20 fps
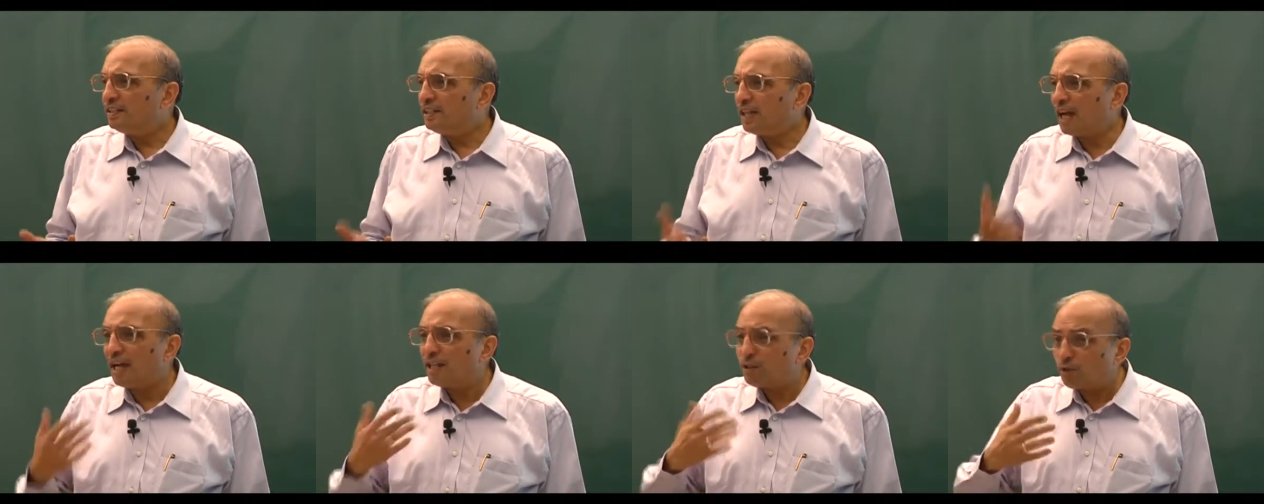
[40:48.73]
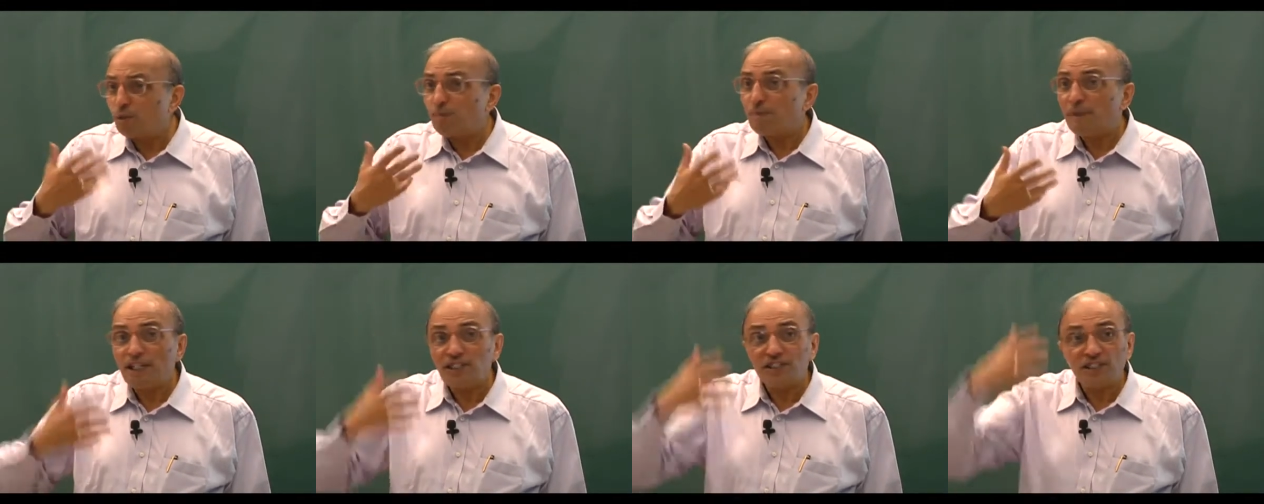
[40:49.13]
I
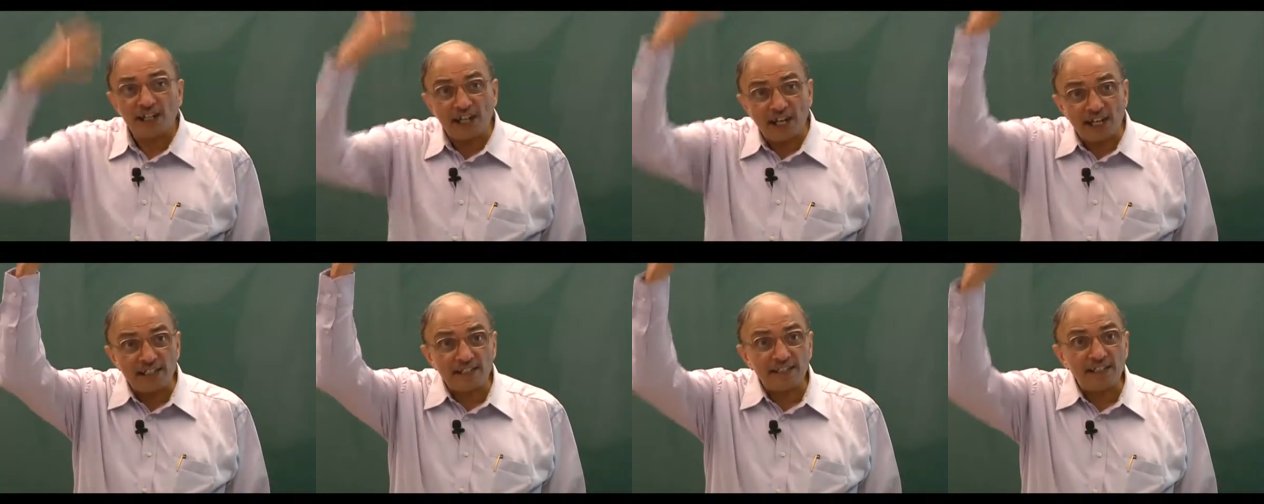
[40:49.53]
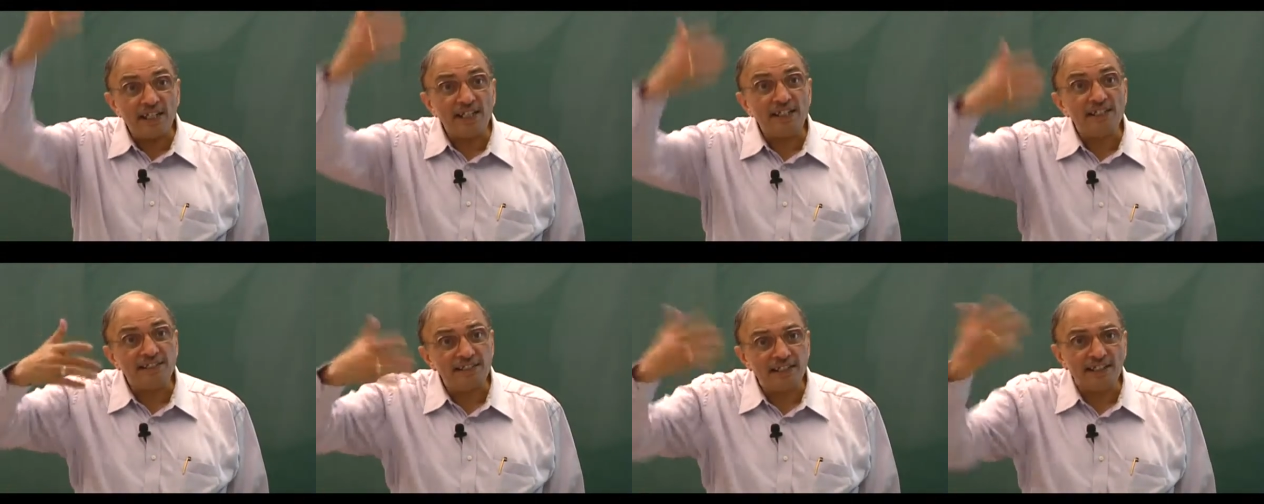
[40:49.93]
could picturize the
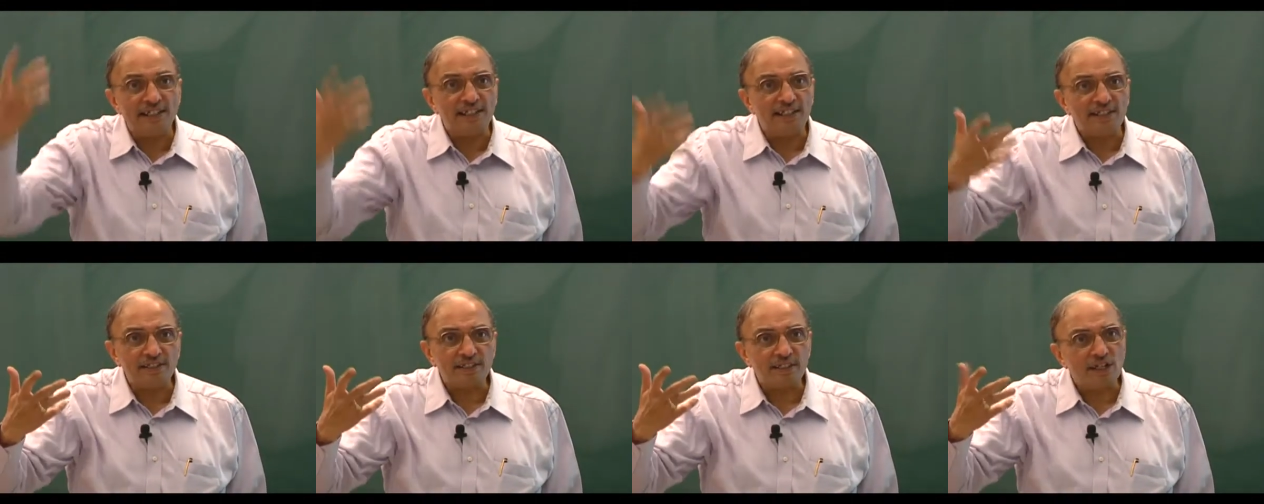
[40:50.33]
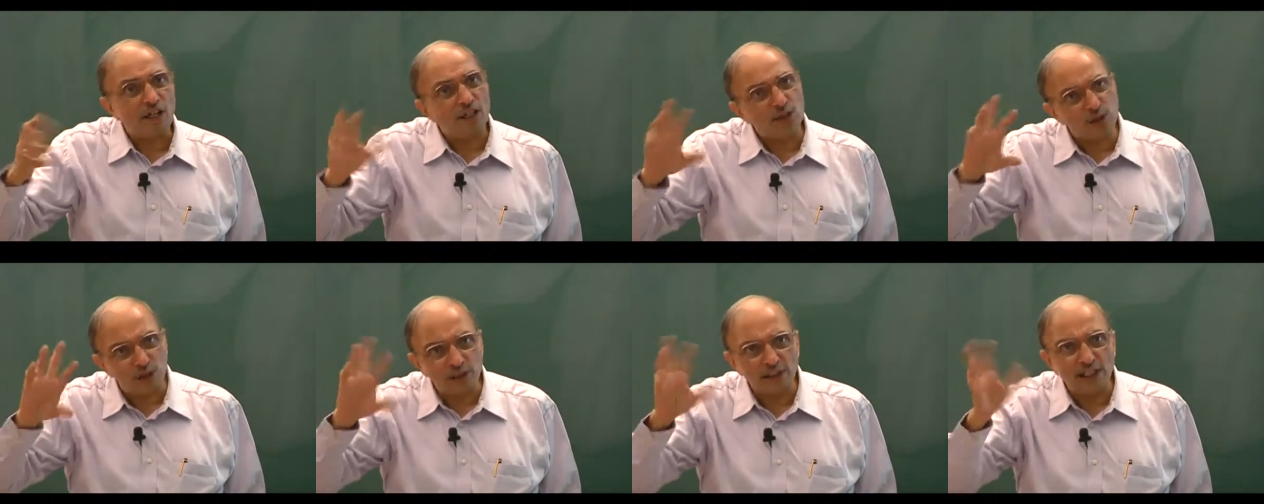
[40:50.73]
incidents,
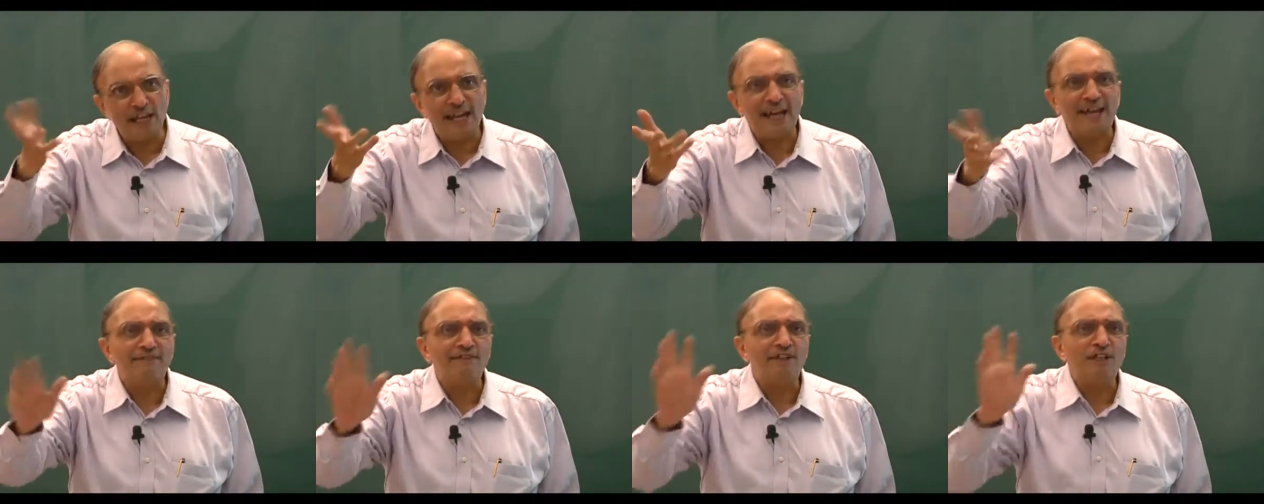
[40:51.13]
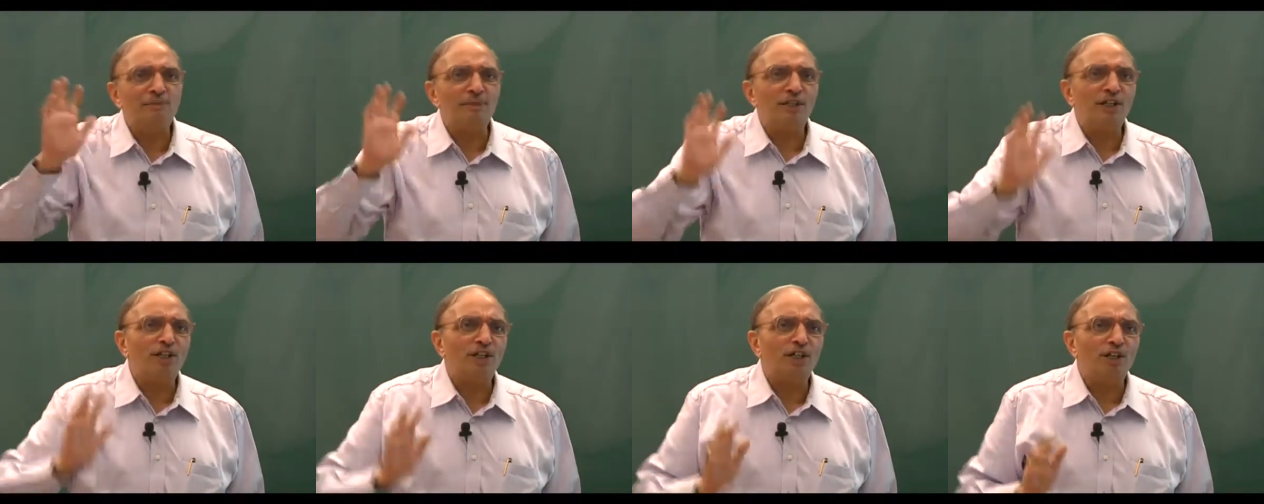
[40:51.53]
although the language
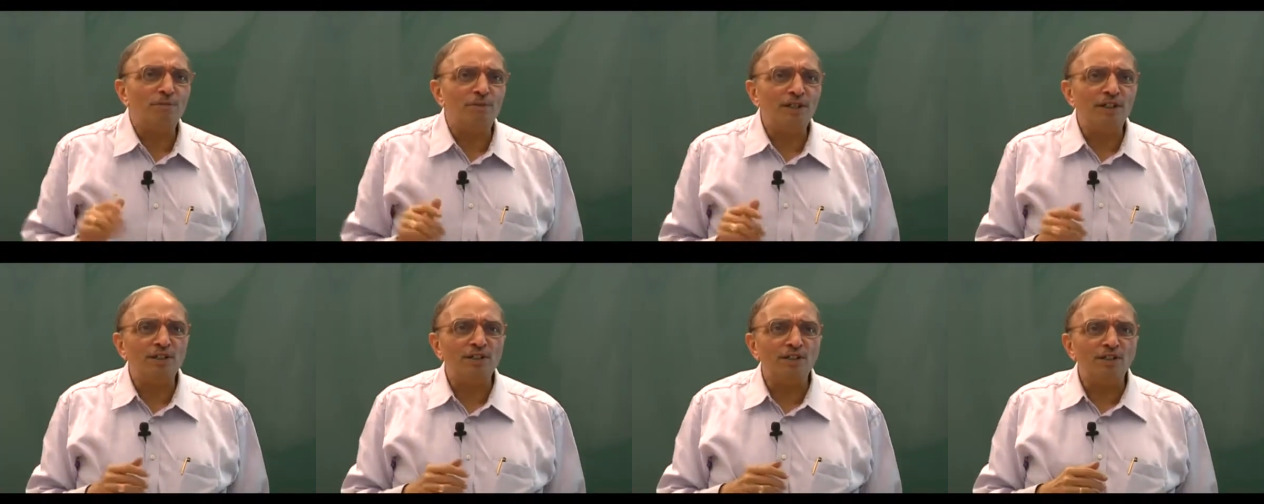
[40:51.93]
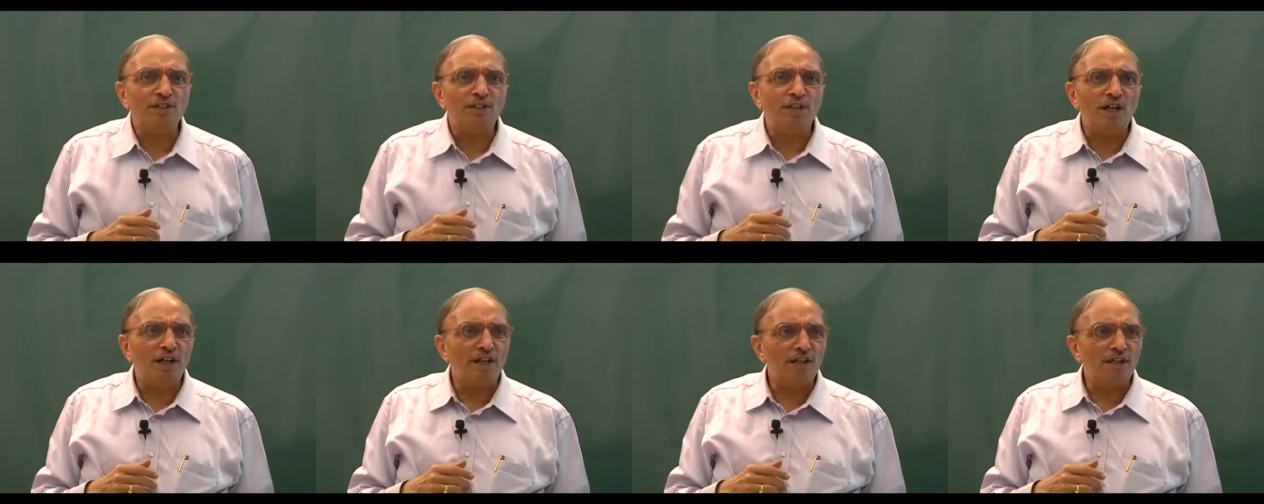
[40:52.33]
may not have been uh,